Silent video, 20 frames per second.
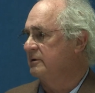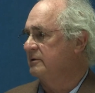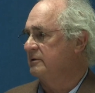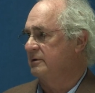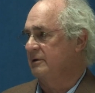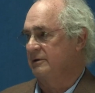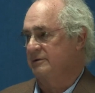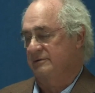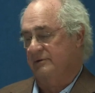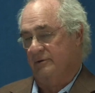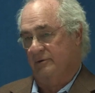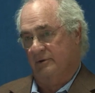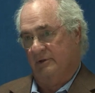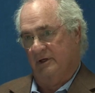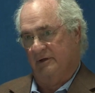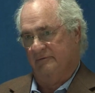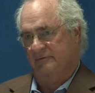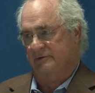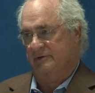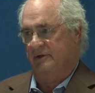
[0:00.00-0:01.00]
that's their
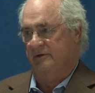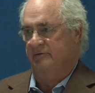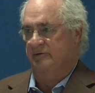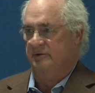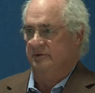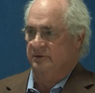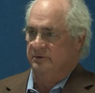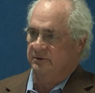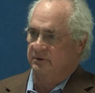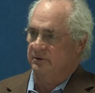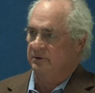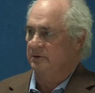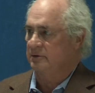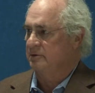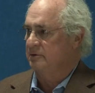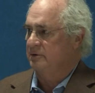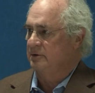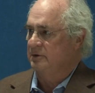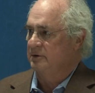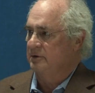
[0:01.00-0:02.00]
life savings, and
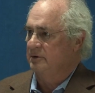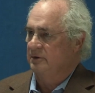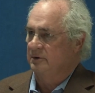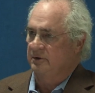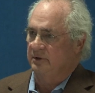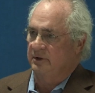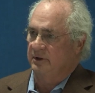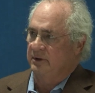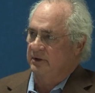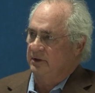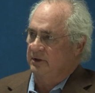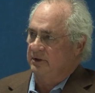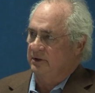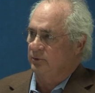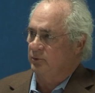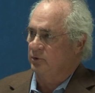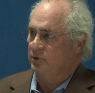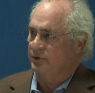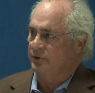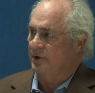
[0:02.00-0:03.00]
they get
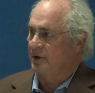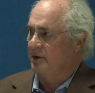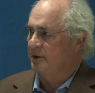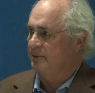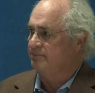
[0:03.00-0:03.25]
equal time.